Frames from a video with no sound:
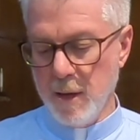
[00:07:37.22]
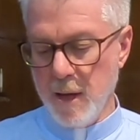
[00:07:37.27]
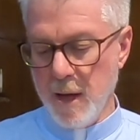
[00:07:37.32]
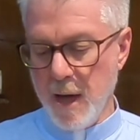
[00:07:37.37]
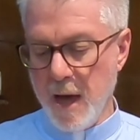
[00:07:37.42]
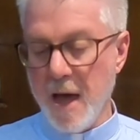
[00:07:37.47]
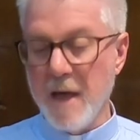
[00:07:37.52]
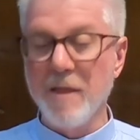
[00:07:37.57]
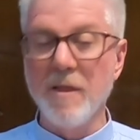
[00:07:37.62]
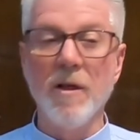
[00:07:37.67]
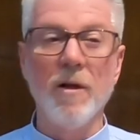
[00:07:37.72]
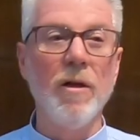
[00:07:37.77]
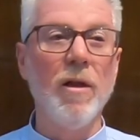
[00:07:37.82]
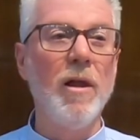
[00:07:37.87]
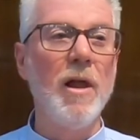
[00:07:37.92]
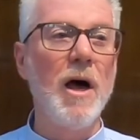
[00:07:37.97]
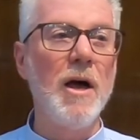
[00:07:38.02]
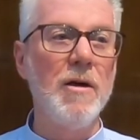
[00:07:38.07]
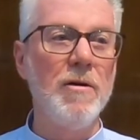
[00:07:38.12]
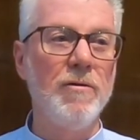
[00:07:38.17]
and the
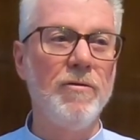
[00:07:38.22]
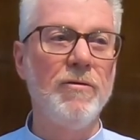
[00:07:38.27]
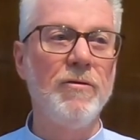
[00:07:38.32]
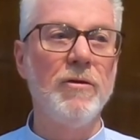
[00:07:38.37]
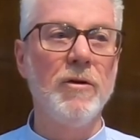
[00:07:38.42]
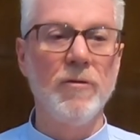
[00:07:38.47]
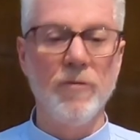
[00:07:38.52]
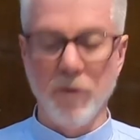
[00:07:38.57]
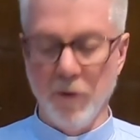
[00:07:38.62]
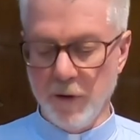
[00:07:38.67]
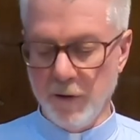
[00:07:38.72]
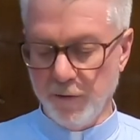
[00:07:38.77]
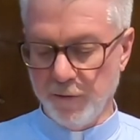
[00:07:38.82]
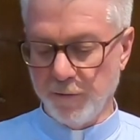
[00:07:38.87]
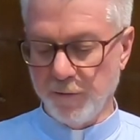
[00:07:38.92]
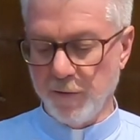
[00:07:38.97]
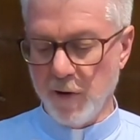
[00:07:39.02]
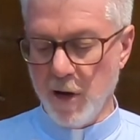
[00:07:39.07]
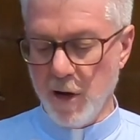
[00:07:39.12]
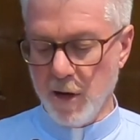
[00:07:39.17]
life for his
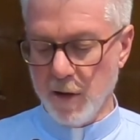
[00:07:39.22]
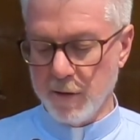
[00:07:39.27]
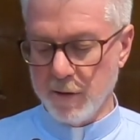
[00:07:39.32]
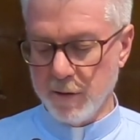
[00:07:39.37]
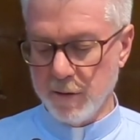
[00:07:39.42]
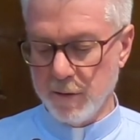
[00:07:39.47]
flock,